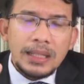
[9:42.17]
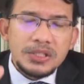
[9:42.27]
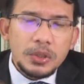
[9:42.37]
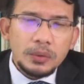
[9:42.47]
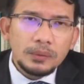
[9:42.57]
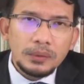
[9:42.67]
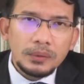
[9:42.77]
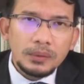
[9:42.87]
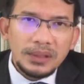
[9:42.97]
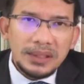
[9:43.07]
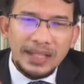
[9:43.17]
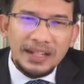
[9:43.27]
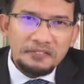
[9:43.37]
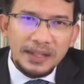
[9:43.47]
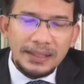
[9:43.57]
So we
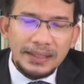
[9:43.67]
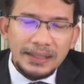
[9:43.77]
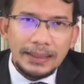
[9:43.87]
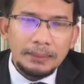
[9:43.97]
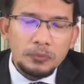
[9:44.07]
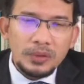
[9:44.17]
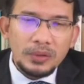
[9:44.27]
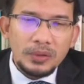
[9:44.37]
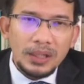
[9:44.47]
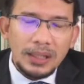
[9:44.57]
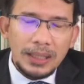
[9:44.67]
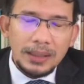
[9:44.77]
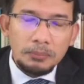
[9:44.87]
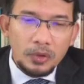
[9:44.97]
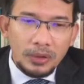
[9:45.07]
can find that Ibn
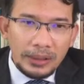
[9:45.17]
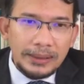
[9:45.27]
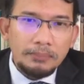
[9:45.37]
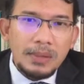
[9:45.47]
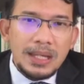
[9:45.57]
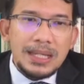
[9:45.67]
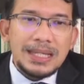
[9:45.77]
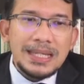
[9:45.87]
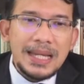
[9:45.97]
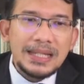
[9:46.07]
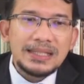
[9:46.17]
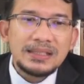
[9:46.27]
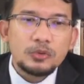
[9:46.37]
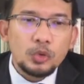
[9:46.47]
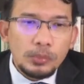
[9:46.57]
Qayyim, he
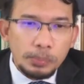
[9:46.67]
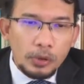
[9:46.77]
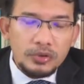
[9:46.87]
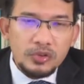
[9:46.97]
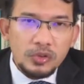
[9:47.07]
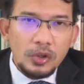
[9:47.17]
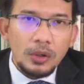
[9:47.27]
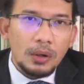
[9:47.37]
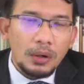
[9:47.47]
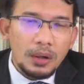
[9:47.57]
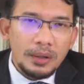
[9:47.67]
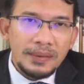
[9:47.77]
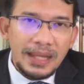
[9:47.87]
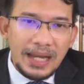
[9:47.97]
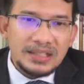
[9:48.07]
has two books
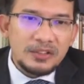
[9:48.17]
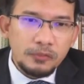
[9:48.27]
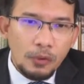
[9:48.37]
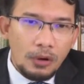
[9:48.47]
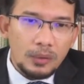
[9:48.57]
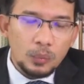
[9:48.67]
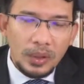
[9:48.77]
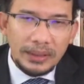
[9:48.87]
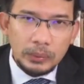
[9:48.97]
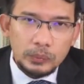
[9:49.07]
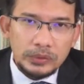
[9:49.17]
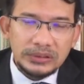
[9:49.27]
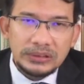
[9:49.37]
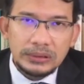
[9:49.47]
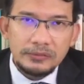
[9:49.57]
on the arts of war. One
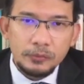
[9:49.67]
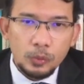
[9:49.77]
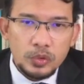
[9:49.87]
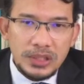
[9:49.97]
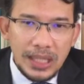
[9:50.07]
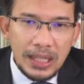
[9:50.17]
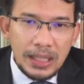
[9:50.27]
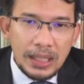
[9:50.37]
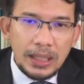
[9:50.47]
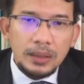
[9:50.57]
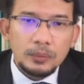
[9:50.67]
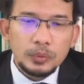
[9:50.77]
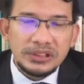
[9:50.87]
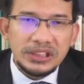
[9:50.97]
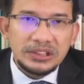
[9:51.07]
was Furusiyah,
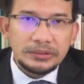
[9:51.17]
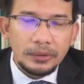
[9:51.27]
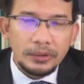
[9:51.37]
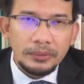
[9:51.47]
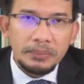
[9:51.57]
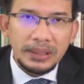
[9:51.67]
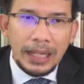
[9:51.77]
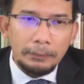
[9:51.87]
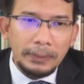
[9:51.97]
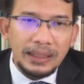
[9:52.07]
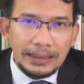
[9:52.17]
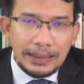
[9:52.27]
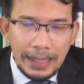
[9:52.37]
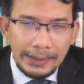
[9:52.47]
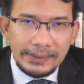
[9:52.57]
which is on becoming a
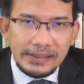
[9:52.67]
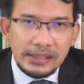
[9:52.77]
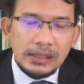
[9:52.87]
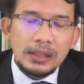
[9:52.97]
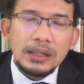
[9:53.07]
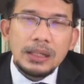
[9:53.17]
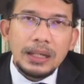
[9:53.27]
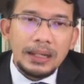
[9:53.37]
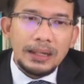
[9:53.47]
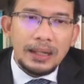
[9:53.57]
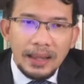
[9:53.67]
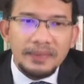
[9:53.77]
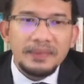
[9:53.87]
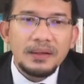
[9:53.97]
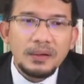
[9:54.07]
knight, and
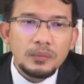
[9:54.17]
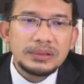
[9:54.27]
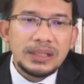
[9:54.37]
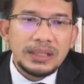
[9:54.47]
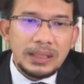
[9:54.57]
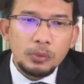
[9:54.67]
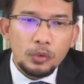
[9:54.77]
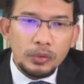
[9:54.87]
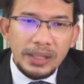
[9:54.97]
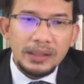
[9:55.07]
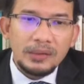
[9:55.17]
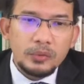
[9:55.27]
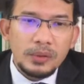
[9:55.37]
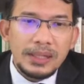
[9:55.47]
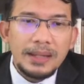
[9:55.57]
another was Kitab Uniyat
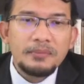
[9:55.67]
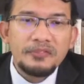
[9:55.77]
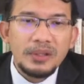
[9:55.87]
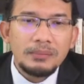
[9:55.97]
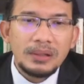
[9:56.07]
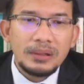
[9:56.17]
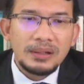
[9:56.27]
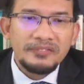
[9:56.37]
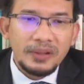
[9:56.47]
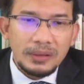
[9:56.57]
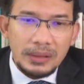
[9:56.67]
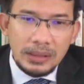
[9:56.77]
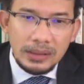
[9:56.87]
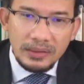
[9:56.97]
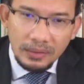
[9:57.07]
Tullab fi
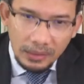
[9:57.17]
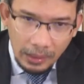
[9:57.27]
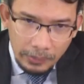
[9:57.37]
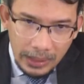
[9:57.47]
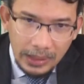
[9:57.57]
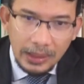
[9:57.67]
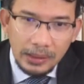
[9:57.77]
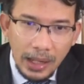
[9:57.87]
Ma'rifati Rami